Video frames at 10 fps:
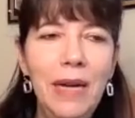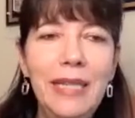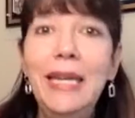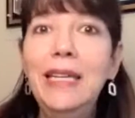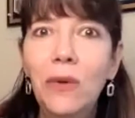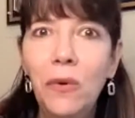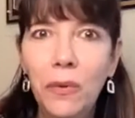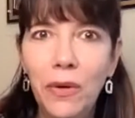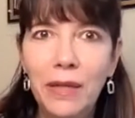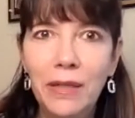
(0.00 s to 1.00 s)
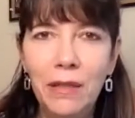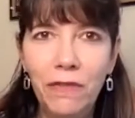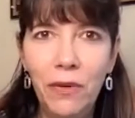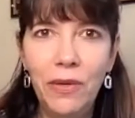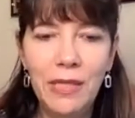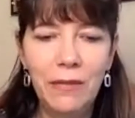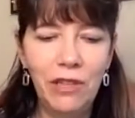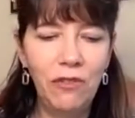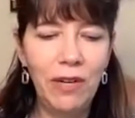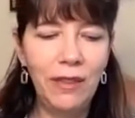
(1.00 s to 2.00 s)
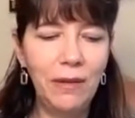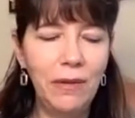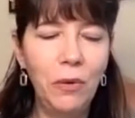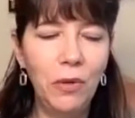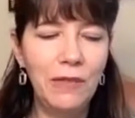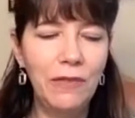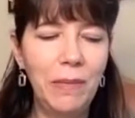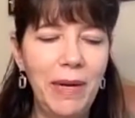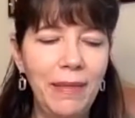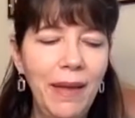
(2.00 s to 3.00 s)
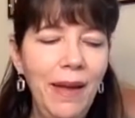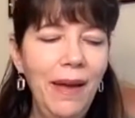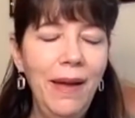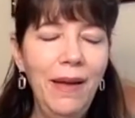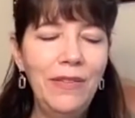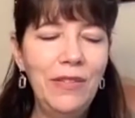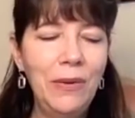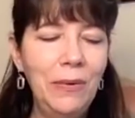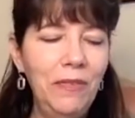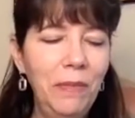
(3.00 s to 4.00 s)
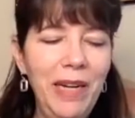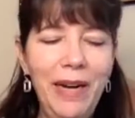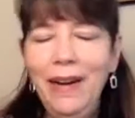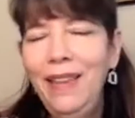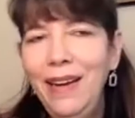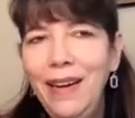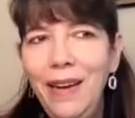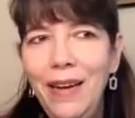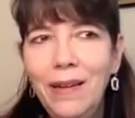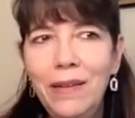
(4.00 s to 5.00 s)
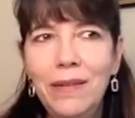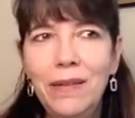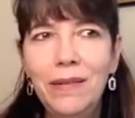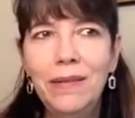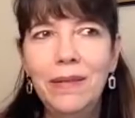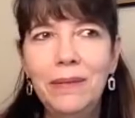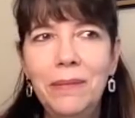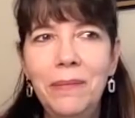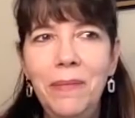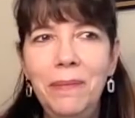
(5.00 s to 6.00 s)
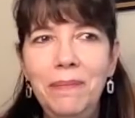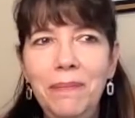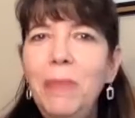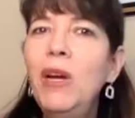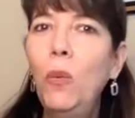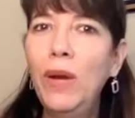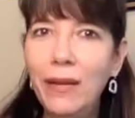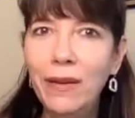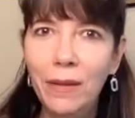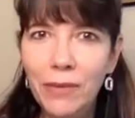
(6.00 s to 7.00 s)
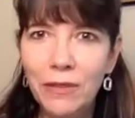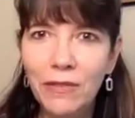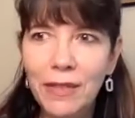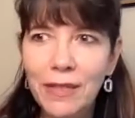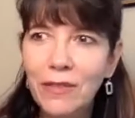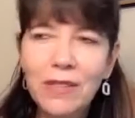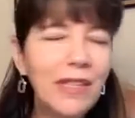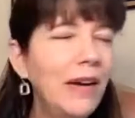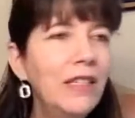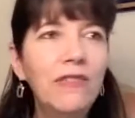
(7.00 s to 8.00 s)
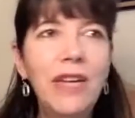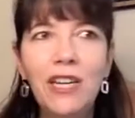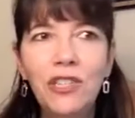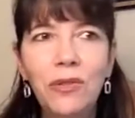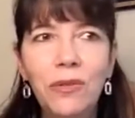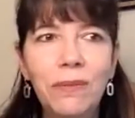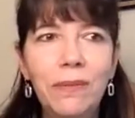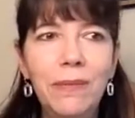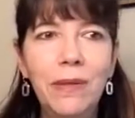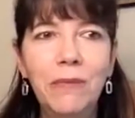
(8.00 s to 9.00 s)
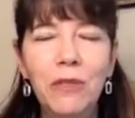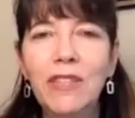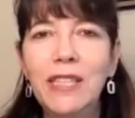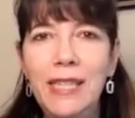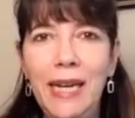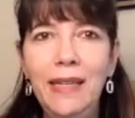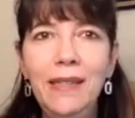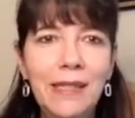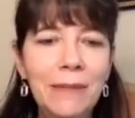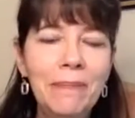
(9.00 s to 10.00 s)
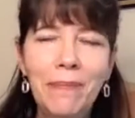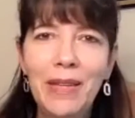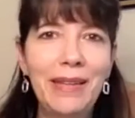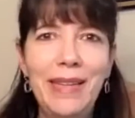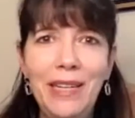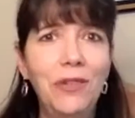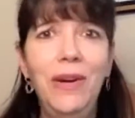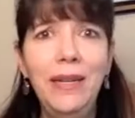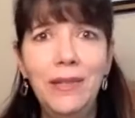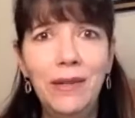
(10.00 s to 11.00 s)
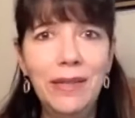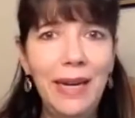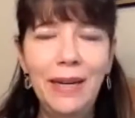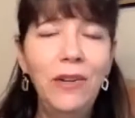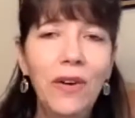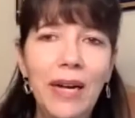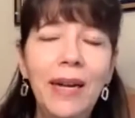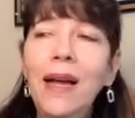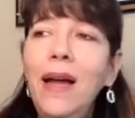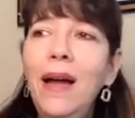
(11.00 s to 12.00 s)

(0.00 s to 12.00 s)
need to hold on to the focus of it throughout the course of a month. So for me, I think I'd like maybe a weekly observance. There's tons of national observance days, like National Hot Dog Day. Great.